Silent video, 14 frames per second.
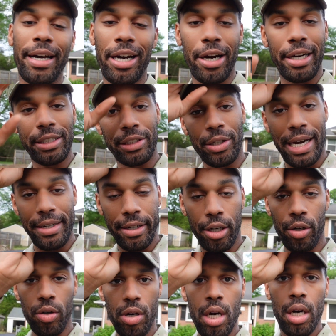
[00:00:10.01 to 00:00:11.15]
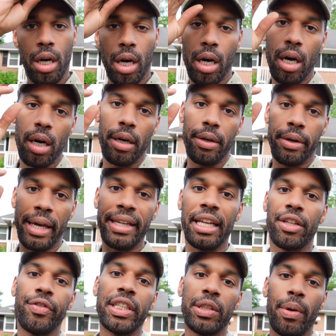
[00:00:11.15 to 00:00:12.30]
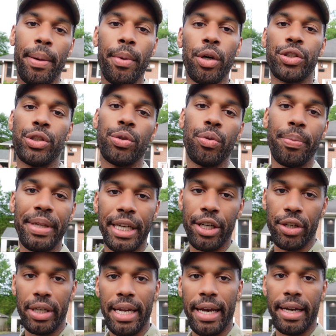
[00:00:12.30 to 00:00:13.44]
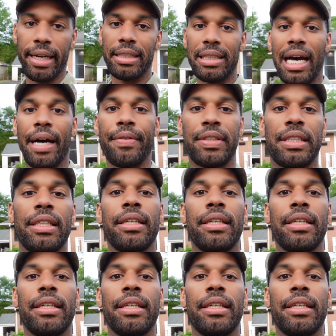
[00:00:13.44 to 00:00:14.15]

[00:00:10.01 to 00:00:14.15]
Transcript: All right, so I know, and that the reason why most of you will be here today is obviously